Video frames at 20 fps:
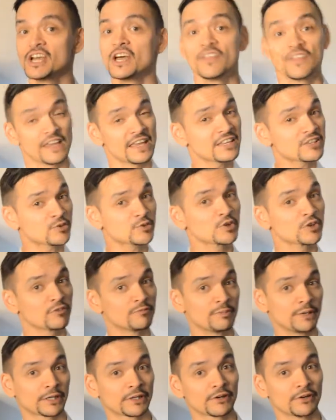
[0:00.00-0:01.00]
the history of
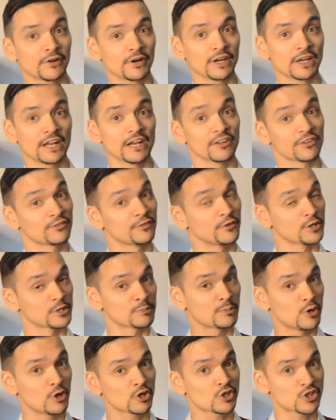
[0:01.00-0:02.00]
Bitcoin and its first
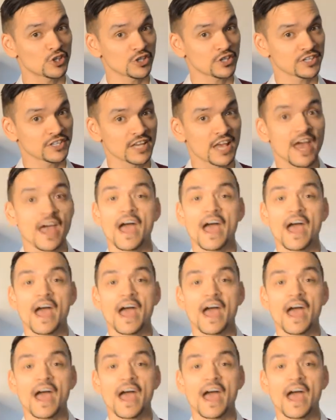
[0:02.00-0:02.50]
purchase,